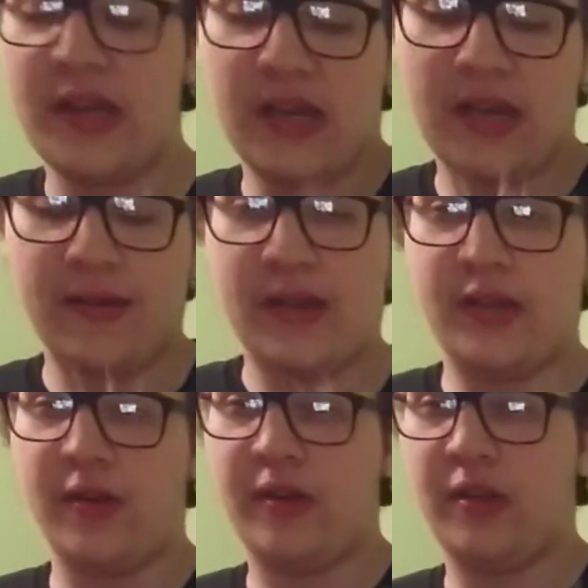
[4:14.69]
Anyway,
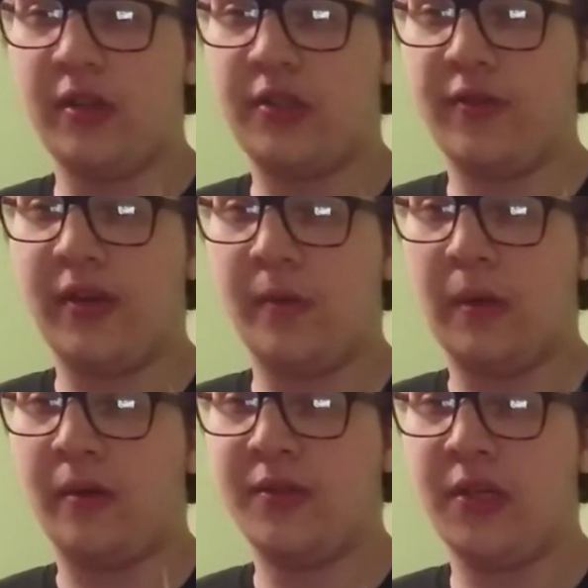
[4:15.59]
close to a real
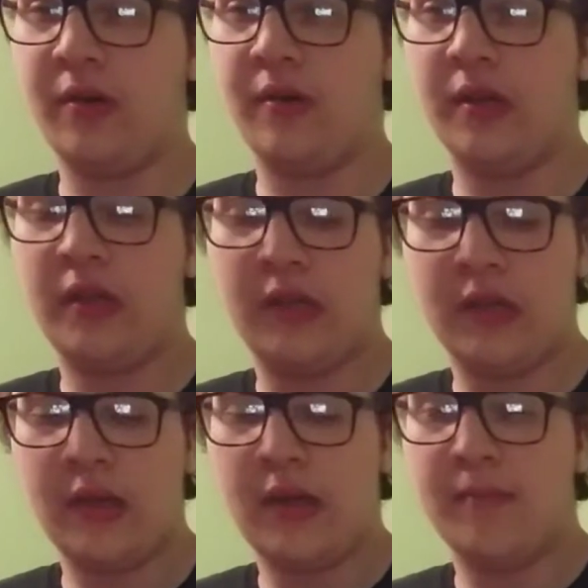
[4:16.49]
werewolf. So,
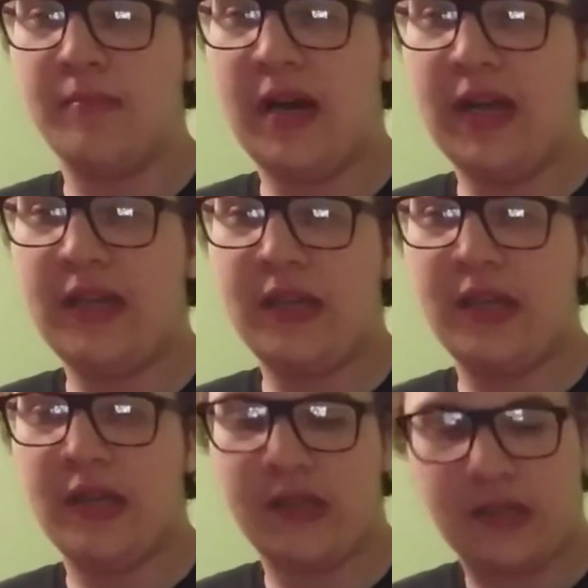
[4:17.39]
mine,
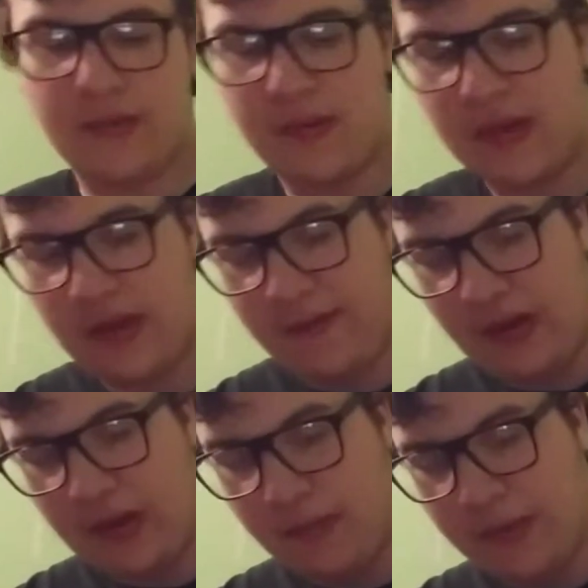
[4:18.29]
just give me a minute if I
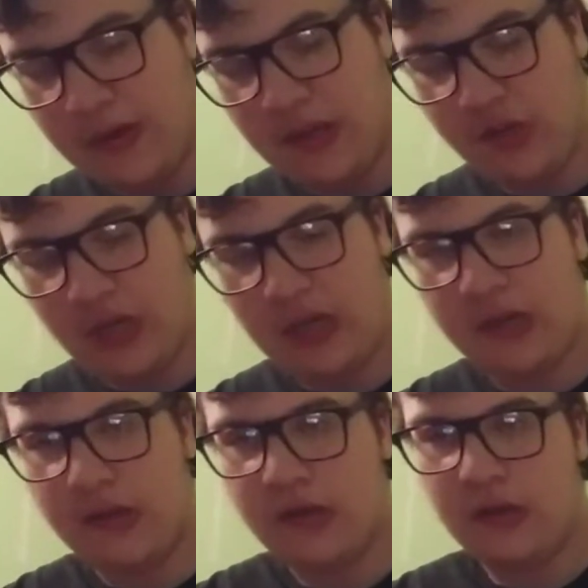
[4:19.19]
can open the jaw.
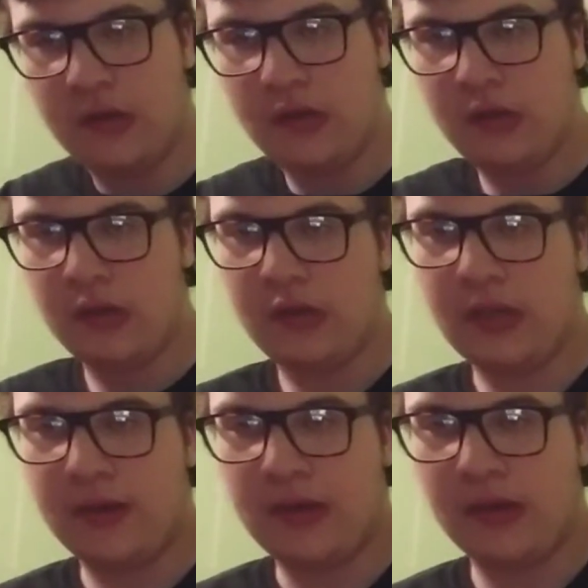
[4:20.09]

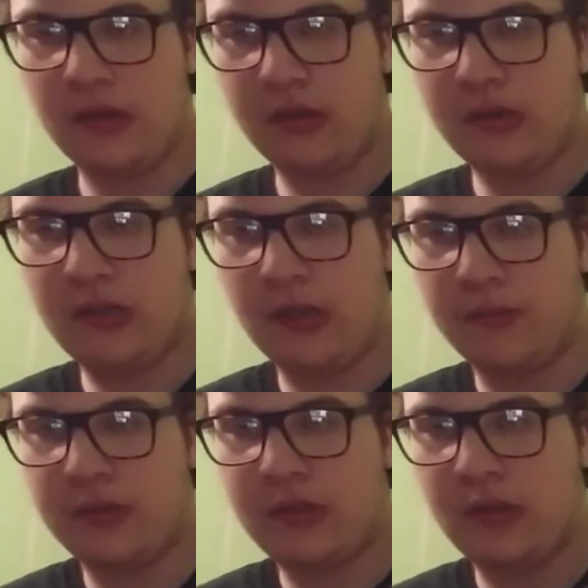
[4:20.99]
Alright,
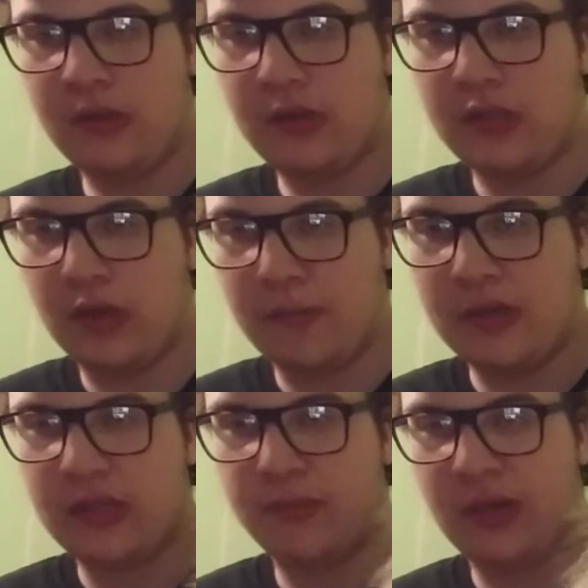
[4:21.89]
because it is
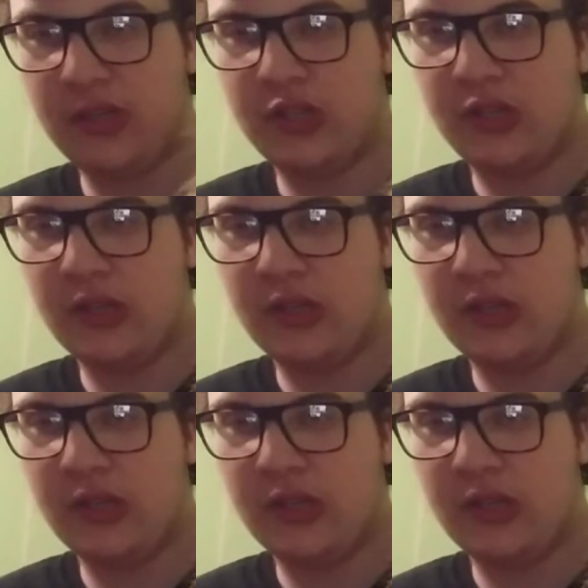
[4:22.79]
open as much.